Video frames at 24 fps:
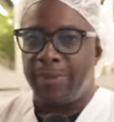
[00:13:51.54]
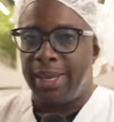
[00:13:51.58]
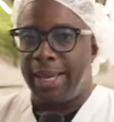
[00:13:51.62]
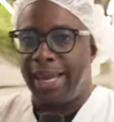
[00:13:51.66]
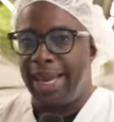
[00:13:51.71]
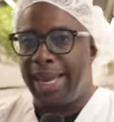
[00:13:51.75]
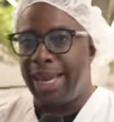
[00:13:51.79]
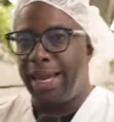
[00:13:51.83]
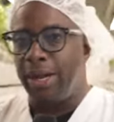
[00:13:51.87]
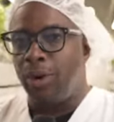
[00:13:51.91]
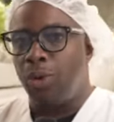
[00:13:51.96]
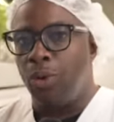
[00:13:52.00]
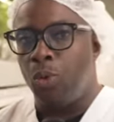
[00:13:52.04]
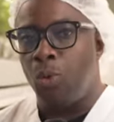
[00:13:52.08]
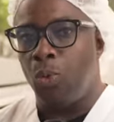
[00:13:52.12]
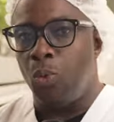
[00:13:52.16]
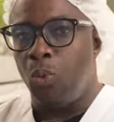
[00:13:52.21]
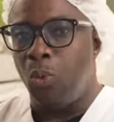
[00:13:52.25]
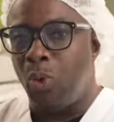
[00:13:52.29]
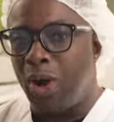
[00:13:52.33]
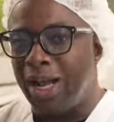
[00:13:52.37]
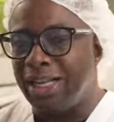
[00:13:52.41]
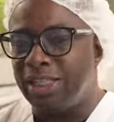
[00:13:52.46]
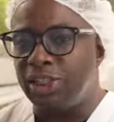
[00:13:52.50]
And
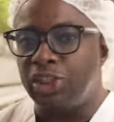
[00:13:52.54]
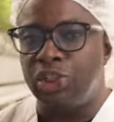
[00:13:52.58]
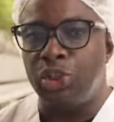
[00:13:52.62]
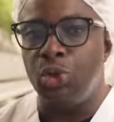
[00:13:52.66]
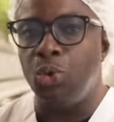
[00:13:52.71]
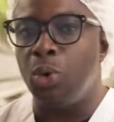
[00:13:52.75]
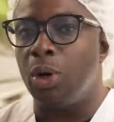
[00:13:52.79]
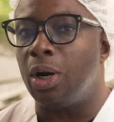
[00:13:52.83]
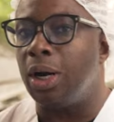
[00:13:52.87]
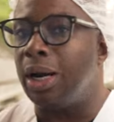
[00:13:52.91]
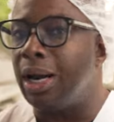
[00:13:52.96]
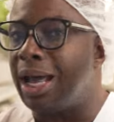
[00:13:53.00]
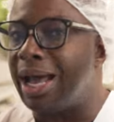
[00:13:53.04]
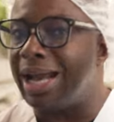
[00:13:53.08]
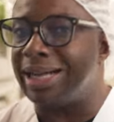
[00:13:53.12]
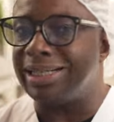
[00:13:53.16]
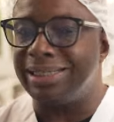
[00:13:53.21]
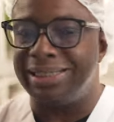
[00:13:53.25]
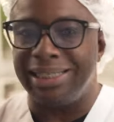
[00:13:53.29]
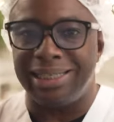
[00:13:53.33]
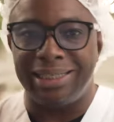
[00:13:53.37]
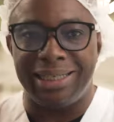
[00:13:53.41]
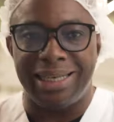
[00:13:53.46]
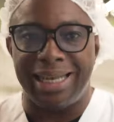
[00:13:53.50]
once you are
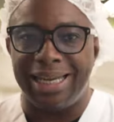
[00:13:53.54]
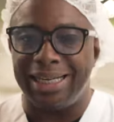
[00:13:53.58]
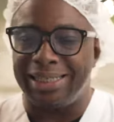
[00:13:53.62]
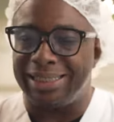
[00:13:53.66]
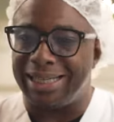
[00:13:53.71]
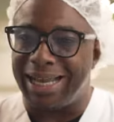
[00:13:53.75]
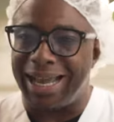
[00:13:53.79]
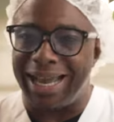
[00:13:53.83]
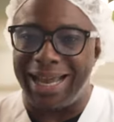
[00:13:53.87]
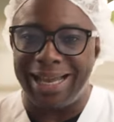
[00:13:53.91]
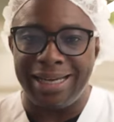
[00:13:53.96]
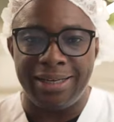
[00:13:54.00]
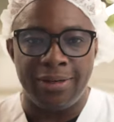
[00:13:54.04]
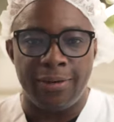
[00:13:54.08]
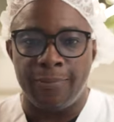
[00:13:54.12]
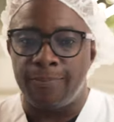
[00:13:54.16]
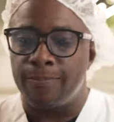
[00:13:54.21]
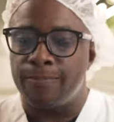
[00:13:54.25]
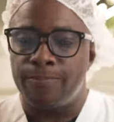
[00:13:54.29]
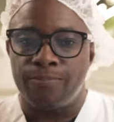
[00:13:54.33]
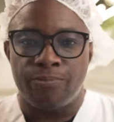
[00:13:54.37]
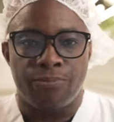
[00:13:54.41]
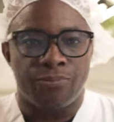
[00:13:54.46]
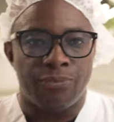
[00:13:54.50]
locked in like that,
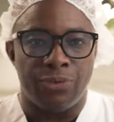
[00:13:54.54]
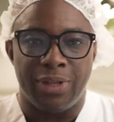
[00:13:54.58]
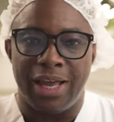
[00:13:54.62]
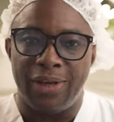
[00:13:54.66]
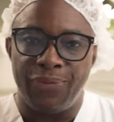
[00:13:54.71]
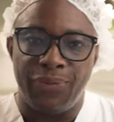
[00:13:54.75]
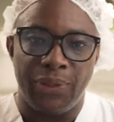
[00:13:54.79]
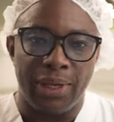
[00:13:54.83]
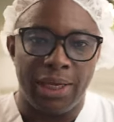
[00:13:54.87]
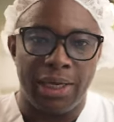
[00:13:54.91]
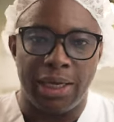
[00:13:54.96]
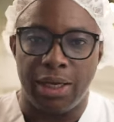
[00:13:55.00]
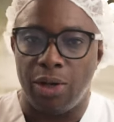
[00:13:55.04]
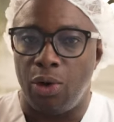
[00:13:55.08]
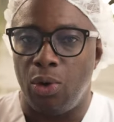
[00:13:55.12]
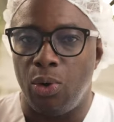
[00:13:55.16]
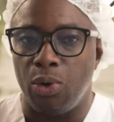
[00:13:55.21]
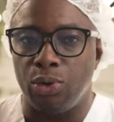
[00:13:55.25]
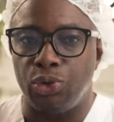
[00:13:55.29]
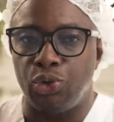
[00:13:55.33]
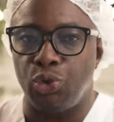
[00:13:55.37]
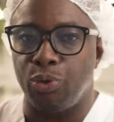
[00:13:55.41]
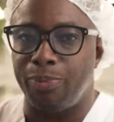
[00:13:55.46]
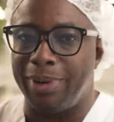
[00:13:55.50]
nothing can
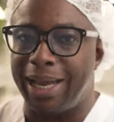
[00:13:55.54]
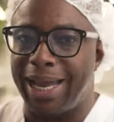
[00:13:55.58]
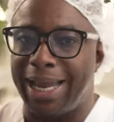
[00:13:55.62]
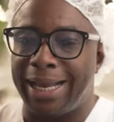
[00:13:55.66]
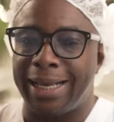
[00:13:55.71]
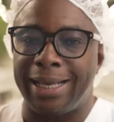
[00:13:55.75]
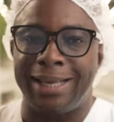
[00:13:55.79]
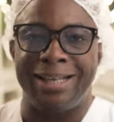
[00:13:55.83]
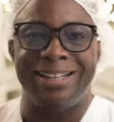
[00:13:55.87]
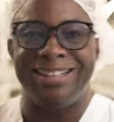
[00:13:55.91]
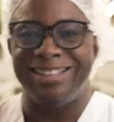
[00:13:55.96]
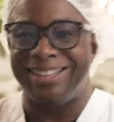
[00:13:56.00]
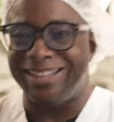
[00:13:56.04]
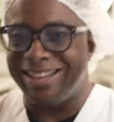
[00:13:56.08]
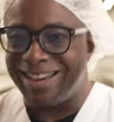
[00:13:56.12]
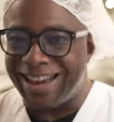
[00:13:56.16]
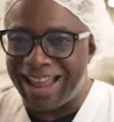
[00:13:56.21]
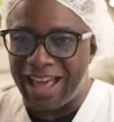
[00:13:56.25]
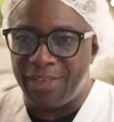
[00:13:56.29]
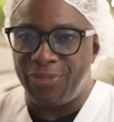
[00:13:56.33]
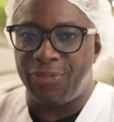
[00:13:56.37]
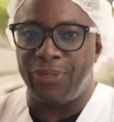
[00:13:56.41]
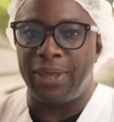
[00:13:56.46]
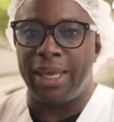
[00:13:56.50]
hold you back.
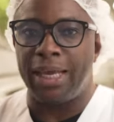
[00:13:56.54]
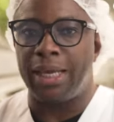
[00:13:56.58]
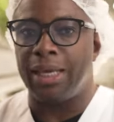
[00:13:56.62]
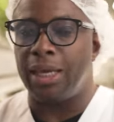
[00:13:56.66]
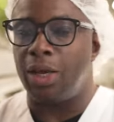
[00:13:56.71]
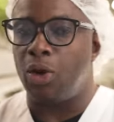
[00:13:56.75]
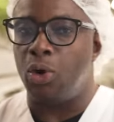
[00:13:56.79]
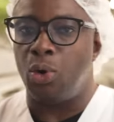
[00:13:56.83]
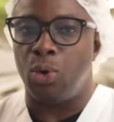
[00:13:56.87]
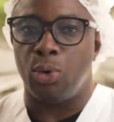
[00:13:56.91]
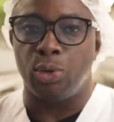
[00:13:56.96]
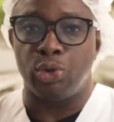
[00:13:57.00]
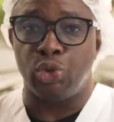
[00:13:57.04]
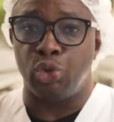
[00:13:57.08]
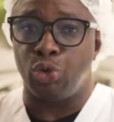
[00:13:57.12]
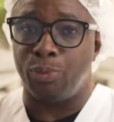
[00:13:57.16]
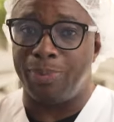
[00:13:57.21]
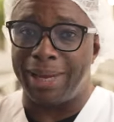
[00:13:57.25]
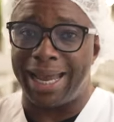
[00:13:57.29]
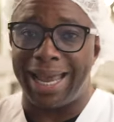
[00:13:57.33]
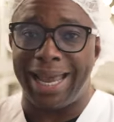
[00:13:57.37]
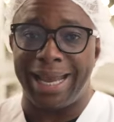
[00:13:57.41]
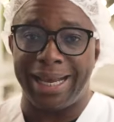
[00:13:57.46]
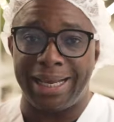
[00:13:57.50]
Nothing can hold you
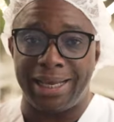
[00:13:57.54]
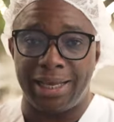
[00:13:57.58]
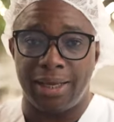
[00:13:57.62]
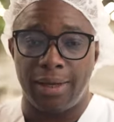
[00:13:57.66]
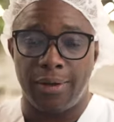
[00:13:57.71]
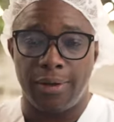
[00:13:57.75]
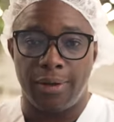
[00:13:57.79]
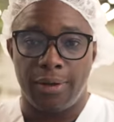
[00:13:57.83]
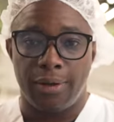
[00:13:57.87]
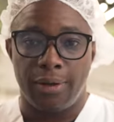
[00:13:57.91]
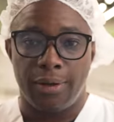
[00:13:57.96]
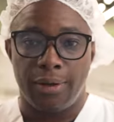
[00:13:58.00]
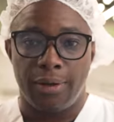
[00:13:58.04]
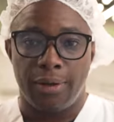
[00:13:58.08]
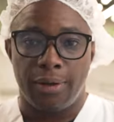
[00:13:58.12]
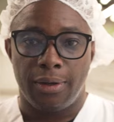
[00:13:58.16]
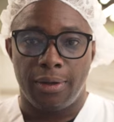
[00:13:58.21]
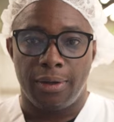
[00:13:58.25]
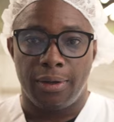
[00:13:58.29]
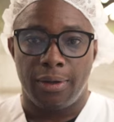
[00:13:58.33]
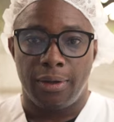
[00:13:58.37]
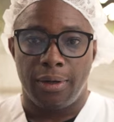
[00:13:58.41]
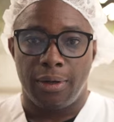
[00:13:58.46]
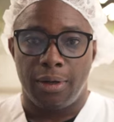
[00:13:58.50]
back.
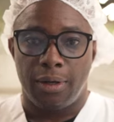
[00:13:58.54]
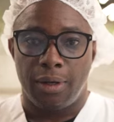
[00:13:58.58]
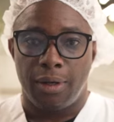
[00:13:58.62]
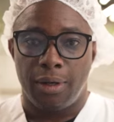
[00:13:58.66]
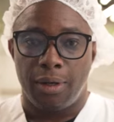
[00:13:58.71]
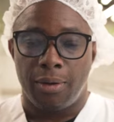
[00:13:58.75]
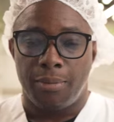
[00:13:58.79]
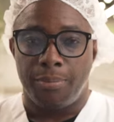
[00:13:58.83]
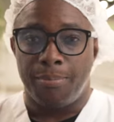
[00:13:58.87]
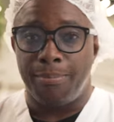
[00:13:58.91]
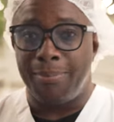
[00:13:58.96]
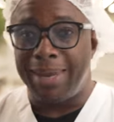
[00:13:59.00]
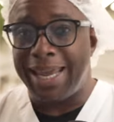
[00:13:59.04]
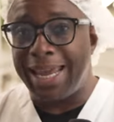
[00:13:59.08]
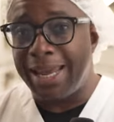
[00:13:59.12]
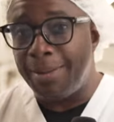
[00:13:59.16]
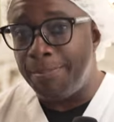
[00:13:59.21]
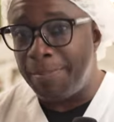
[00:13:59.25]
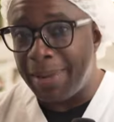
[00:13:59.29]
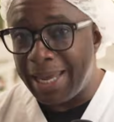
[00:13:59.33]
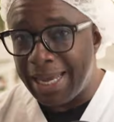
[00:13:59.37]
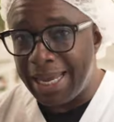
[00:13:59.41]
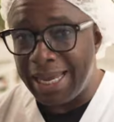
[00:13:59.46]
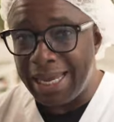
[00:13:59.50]

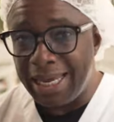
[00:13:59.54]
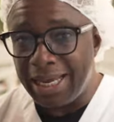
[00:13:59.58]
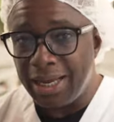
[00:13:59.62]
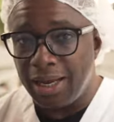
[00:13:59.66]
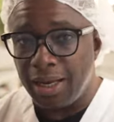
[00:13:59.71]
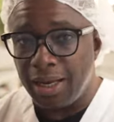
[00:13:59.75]
Maybe